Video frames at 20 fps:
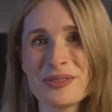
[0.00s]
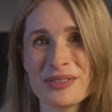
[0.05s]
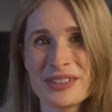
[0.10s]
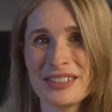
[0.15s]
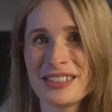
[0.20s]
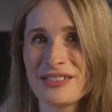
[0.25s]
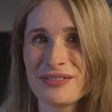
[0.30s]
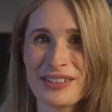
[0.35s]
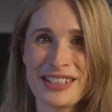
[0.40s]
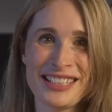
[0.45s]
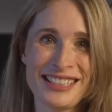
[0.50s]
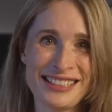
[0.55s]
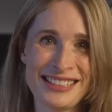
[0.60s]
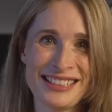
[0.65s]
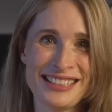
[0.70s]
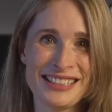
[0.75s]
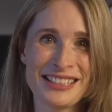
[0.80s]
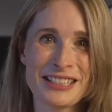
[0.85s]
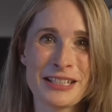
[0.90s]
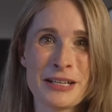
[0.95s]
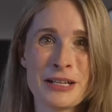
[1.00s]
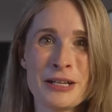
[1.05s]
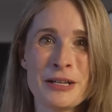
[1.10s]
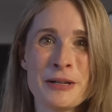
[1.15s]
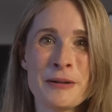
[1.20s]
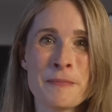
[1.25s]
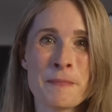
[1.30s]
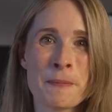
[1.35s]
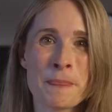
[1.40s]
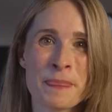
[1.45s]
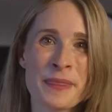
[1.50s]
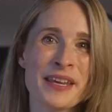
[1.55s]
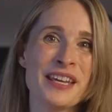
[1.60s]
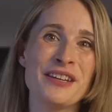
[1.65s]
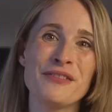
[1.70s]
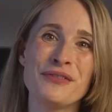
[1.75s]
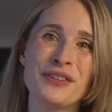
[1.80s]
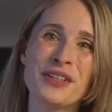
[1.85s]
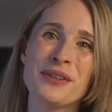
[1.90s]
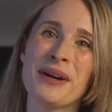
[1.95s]
of the devices,
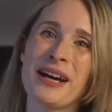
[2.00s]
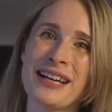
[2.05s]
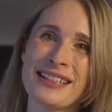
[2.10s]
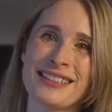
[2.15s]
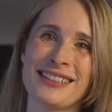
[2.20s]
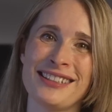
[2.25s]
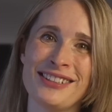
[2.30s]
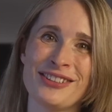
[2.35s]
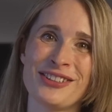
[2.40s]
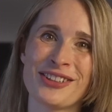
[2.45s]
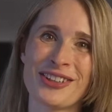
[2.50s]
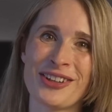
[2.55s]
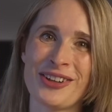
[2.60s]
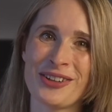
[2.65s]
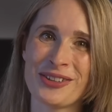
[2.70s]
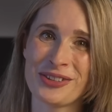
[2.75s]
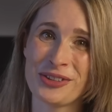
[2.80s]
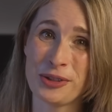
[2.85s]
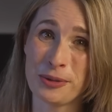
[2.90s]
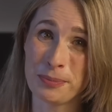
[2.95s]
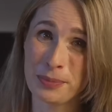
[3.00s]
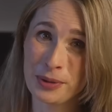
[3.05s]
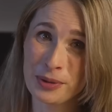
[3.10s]
if you had a lock on your